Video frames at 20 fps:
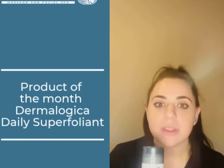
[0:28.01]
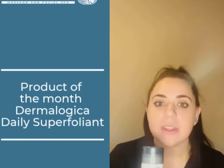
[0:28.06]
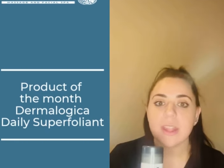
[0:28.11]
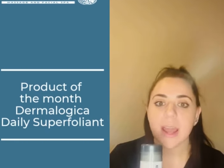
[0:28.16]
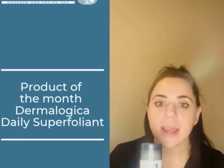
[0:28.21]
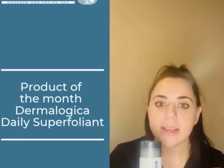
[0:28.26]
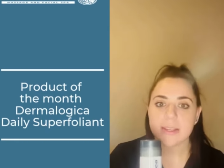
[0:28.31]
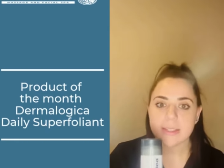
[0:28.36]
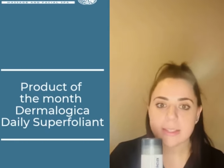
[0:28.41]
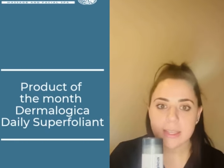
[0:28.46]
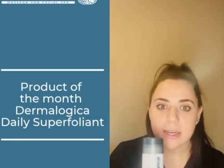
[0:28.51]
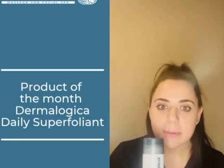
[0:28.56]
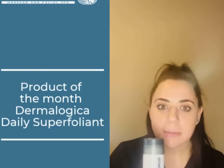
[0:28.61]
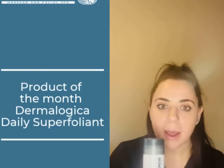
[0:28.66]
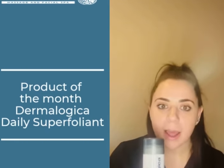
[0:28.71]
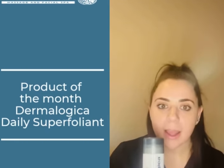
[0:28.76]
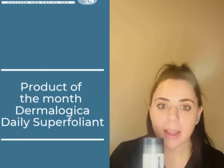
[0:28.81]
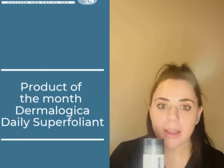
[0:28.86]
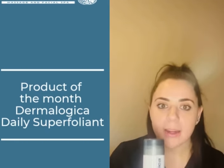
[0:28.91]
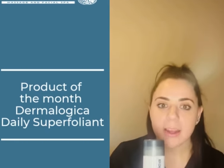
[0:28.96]

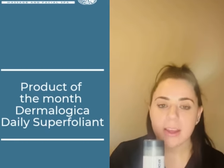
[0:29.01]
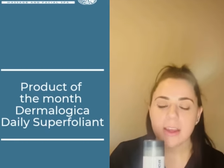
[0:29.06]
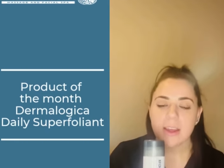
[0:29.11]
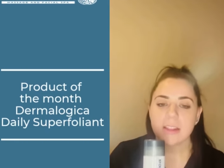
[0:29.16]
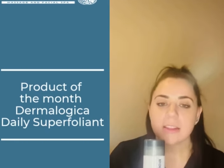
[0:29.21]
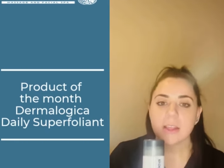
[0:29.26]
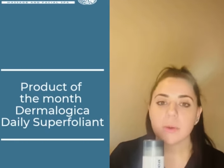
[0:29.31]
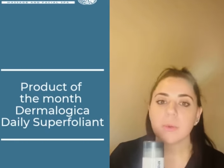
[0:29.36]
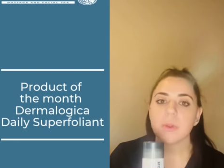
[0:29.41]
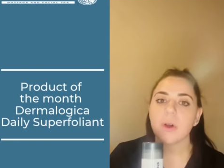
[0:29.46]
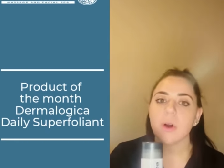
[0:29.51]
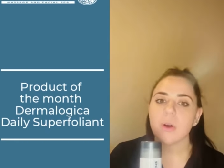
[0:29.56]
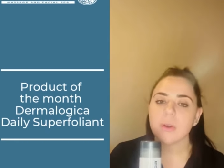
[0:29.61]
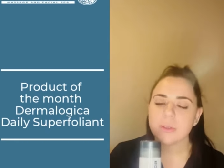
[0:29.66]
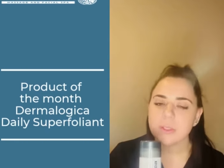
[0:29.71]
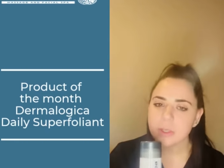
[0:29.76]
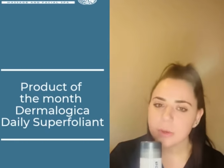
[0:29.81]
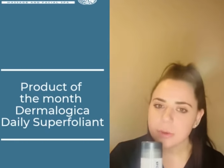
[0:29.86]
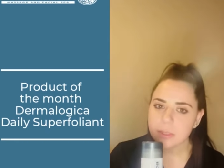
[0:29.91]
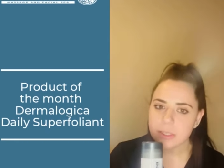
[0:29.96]
niacinamide that will
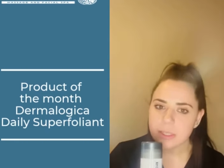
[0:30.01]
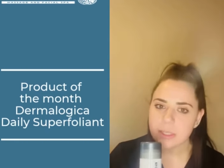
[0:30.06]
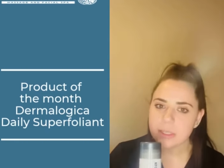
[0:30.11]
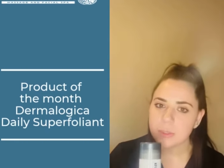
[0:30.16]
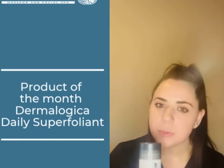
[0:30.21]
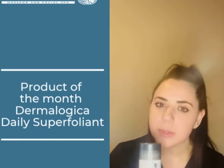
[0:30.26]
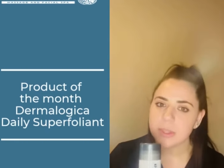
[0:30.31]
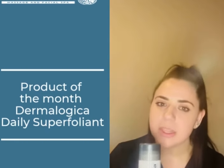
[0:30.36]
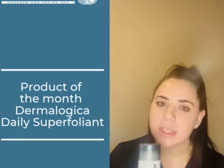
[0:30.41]
also assist with